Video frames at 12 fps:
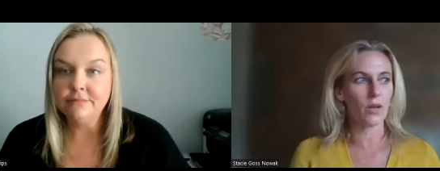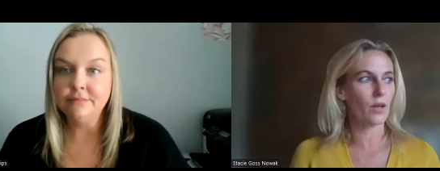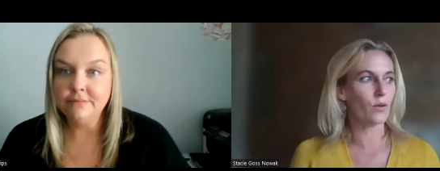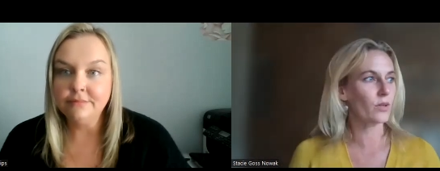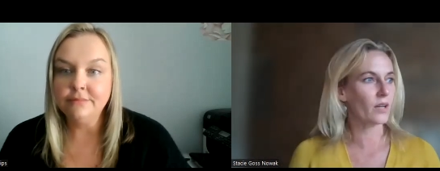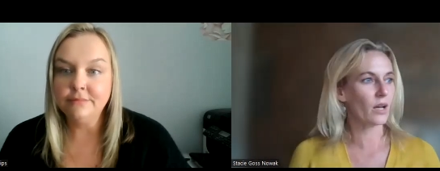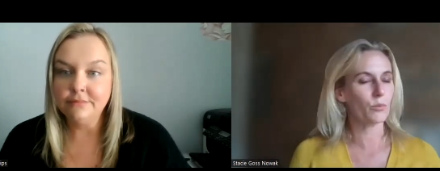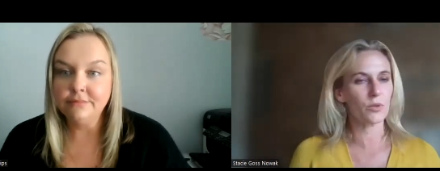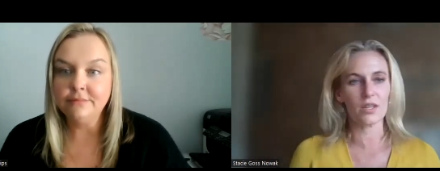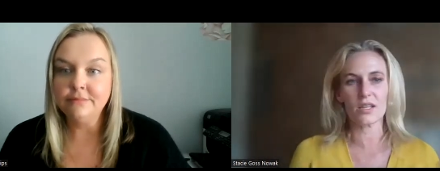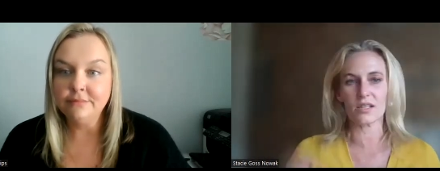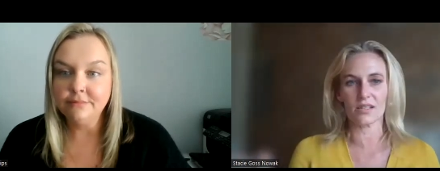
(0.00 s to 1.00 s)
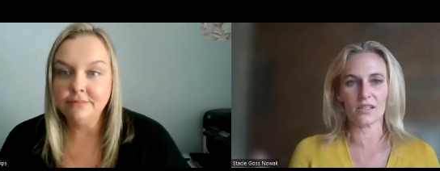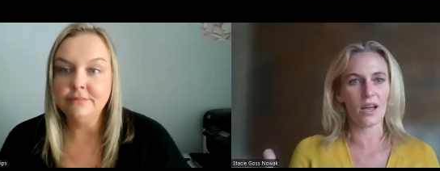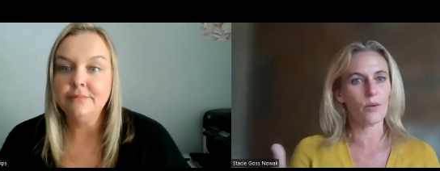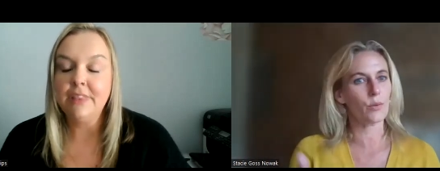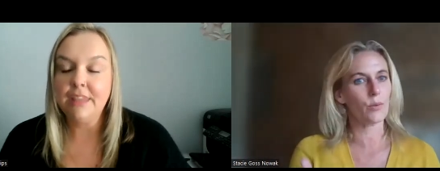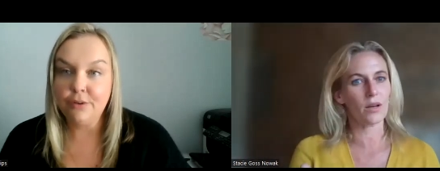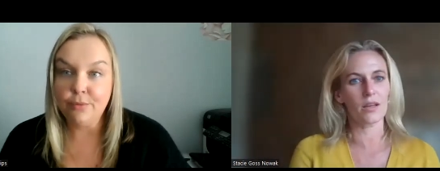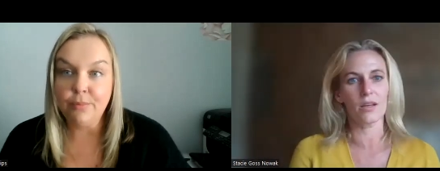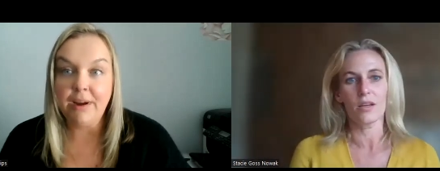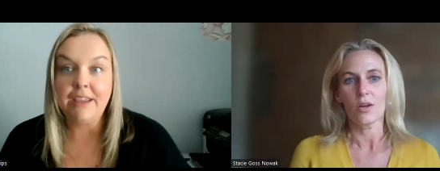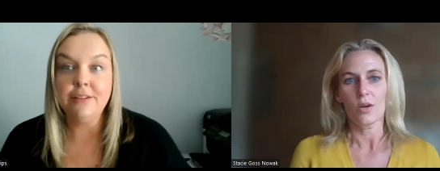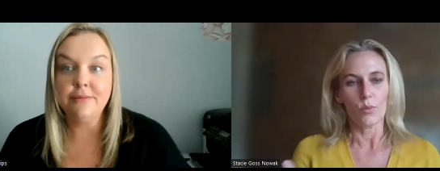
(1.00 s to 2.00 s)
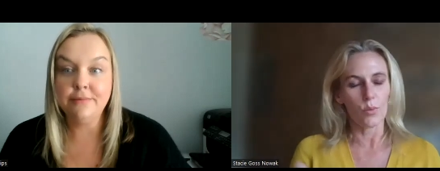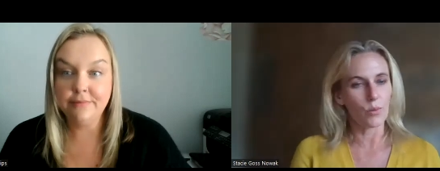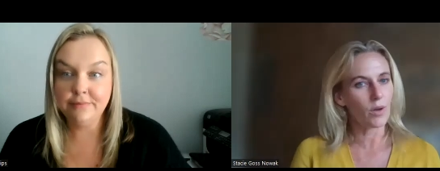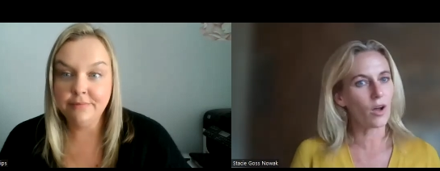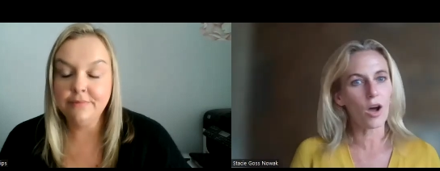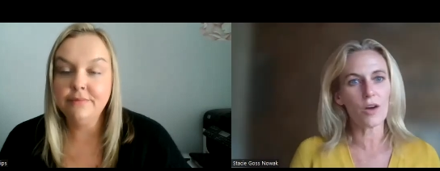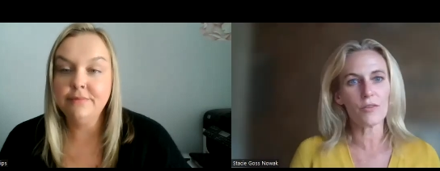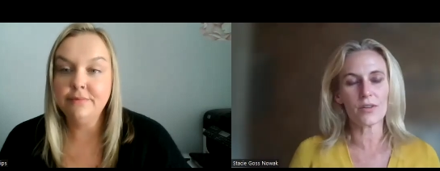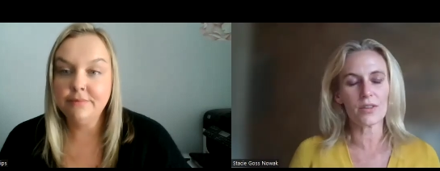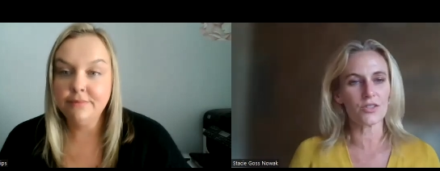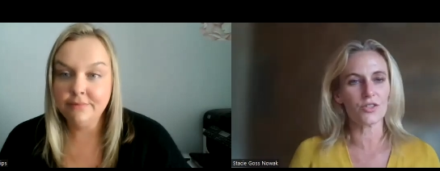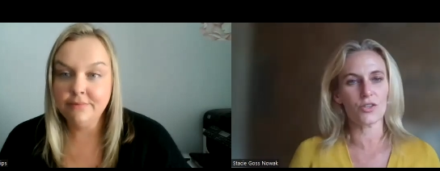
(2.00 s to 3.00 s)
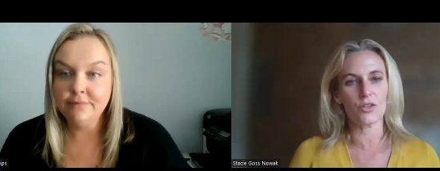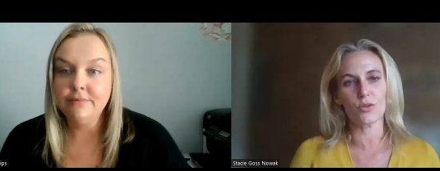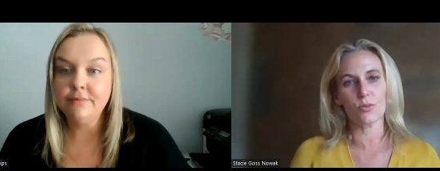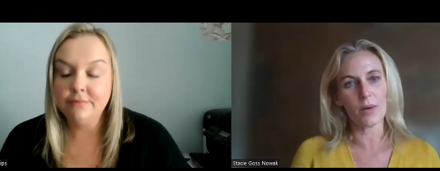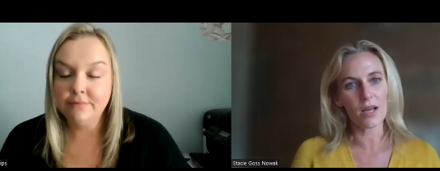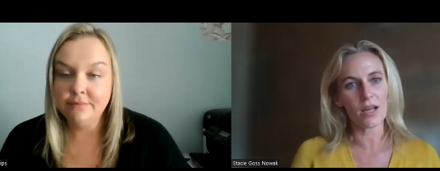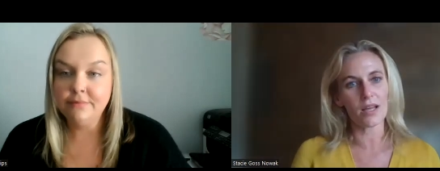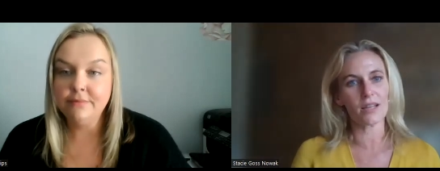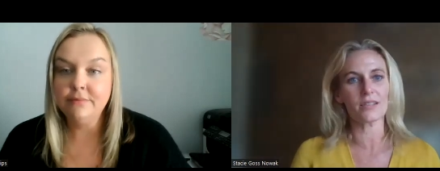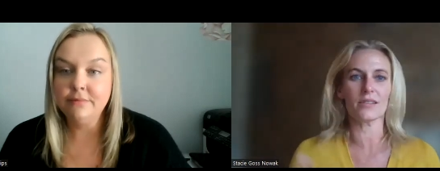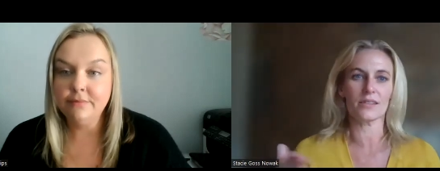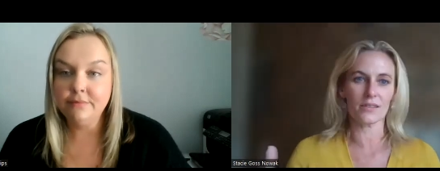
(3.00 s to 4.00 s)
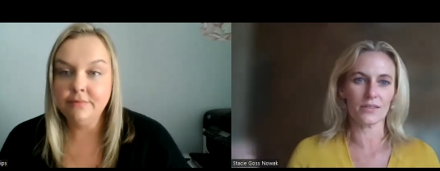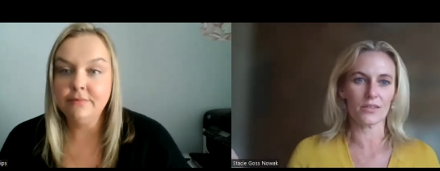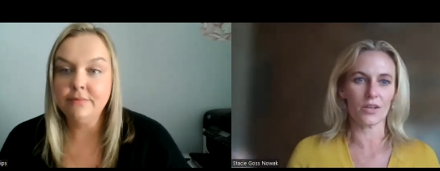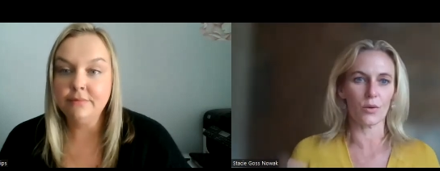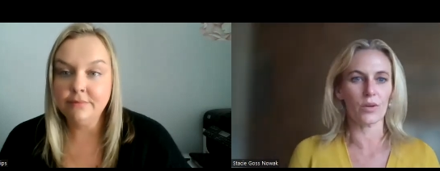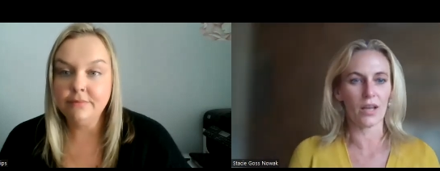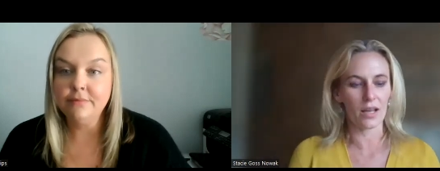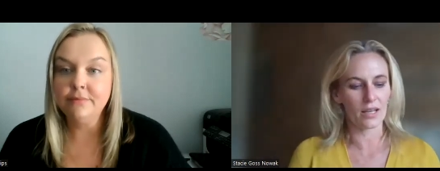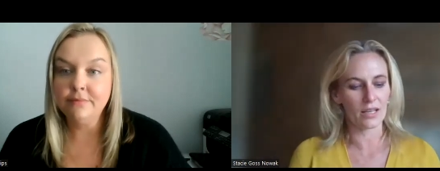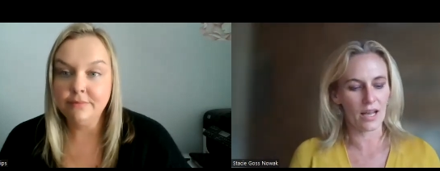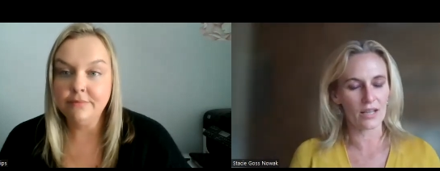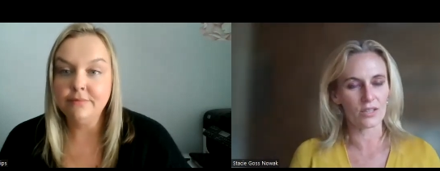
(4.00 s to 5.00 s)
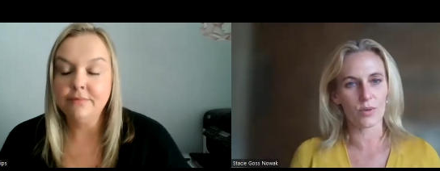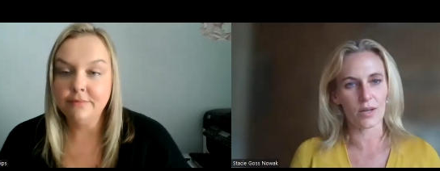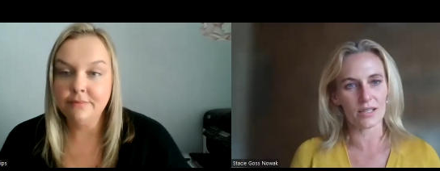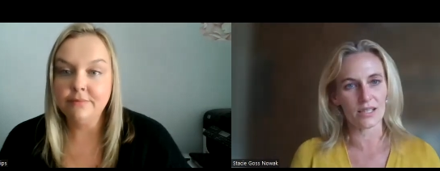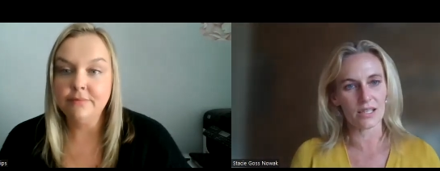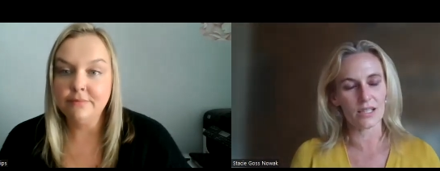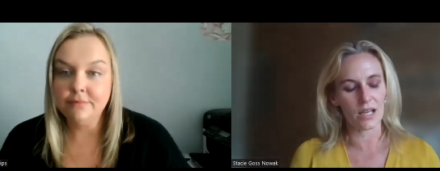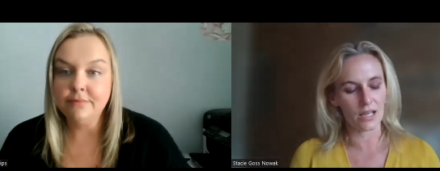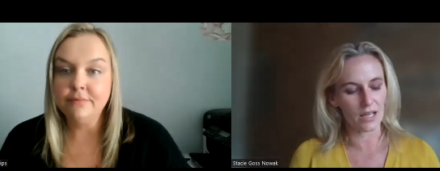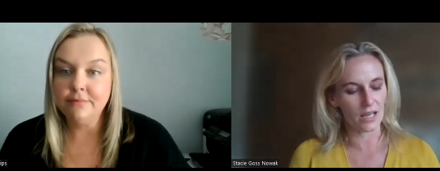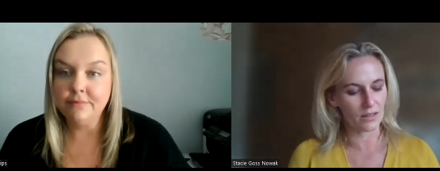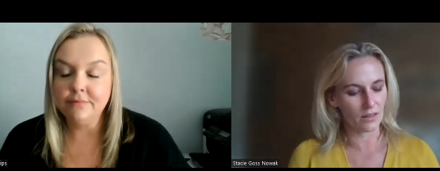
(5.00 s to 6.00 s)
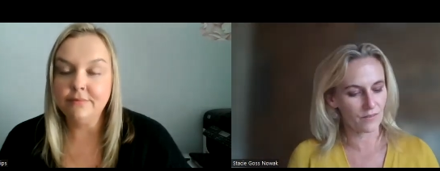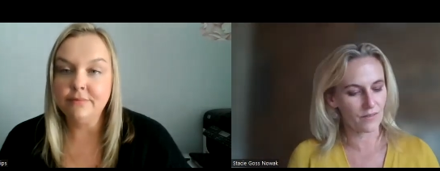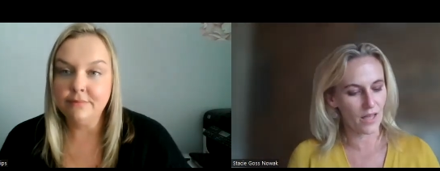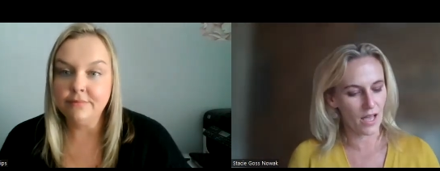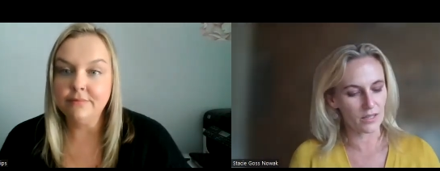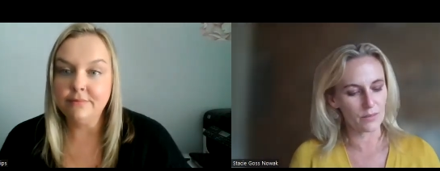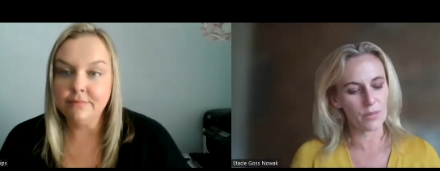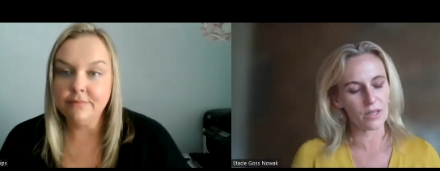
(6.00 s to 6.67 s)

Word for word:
Speaker 1: okay, who can help with this? Yeah, we want to offer this to you, but you know, we've got to get X, Y, and Z done. I love that. And